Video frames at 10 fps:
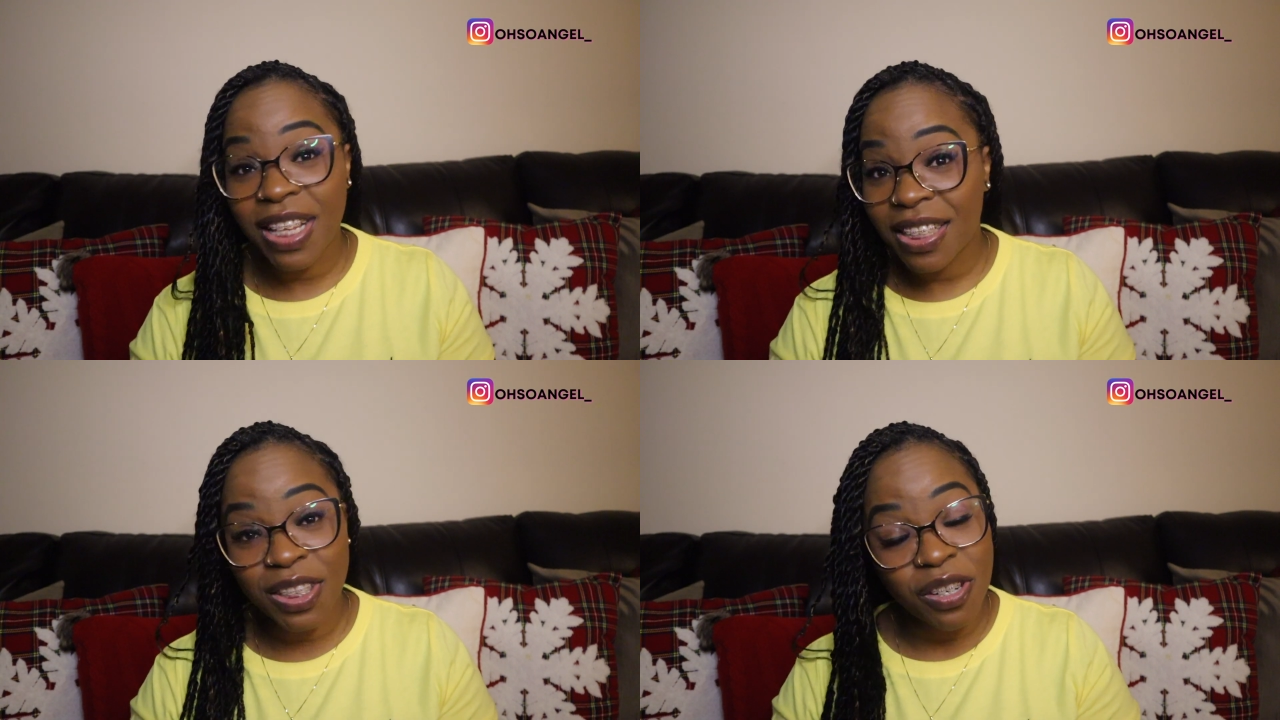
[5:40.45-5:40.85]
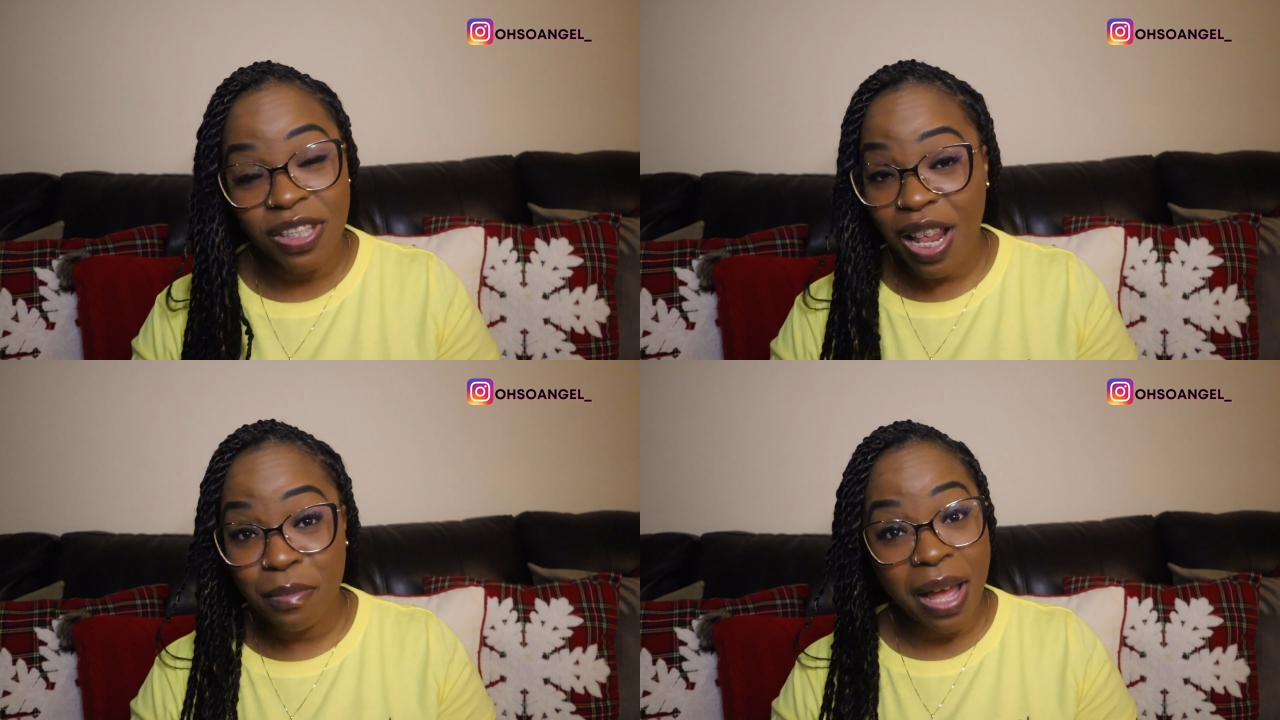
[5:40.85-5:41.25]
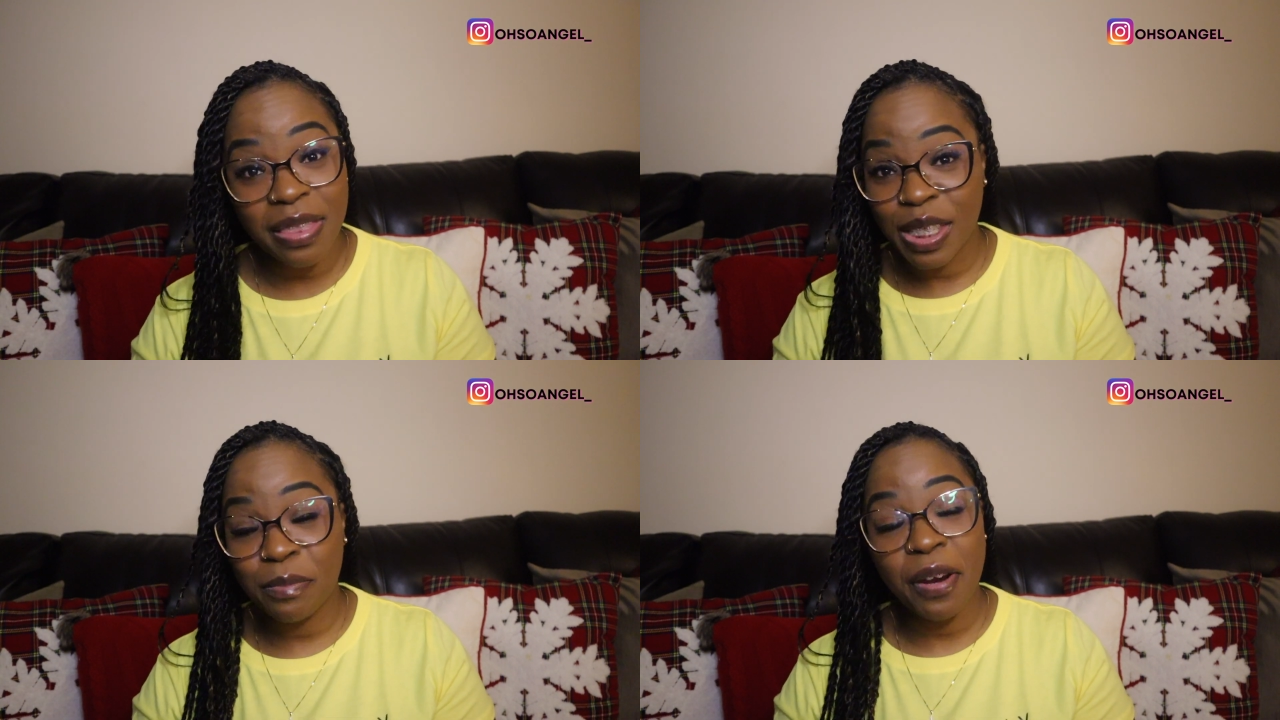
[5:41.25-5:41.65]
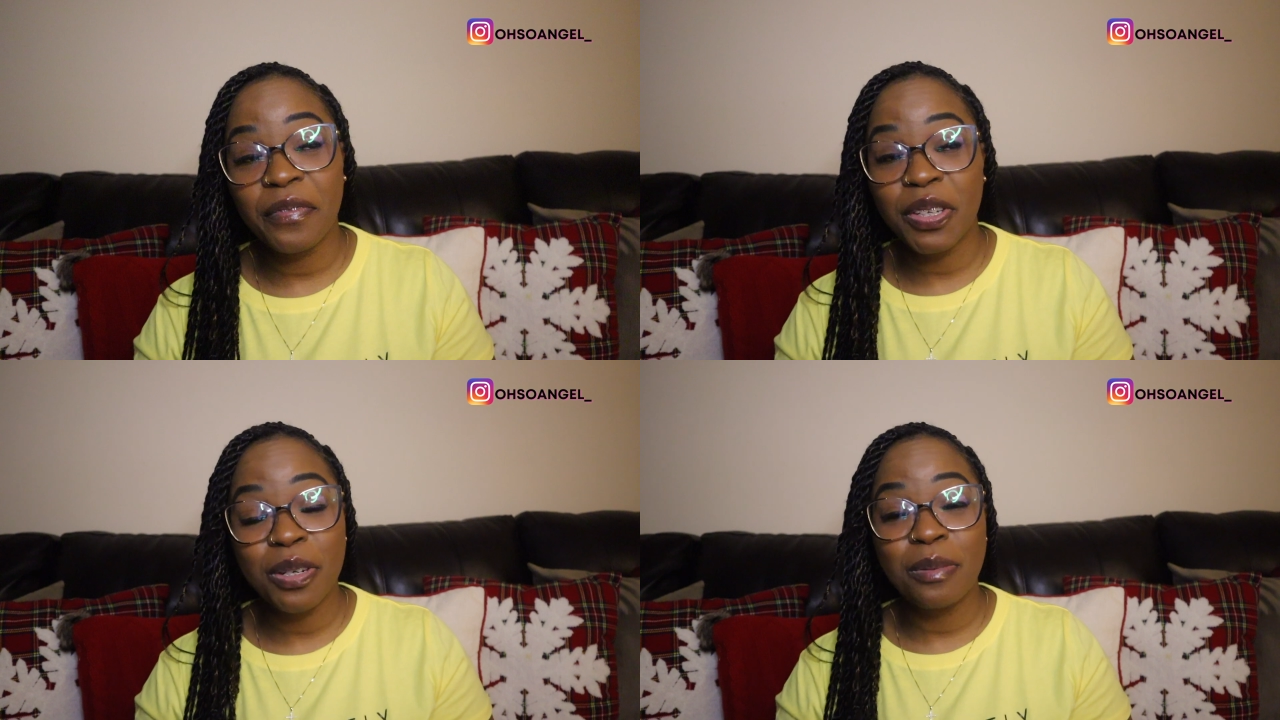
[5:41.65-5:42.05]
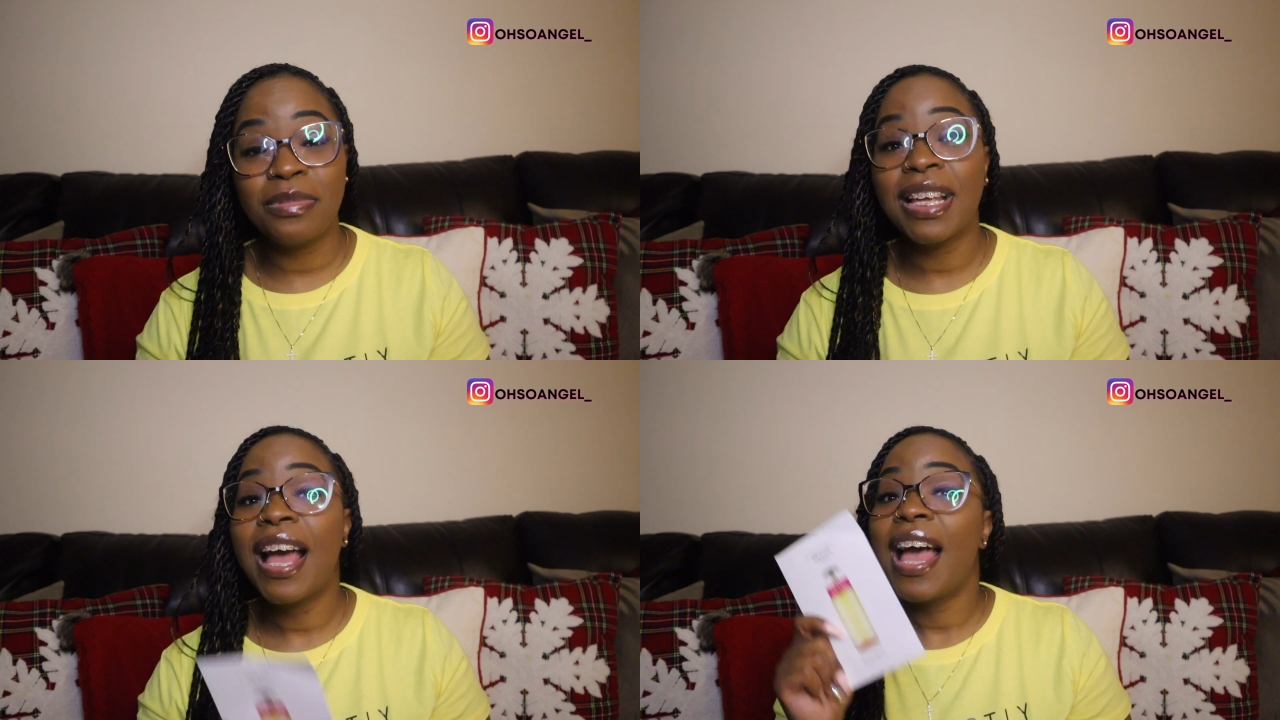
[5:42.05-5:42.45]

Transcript: I told y'all about these perfumes,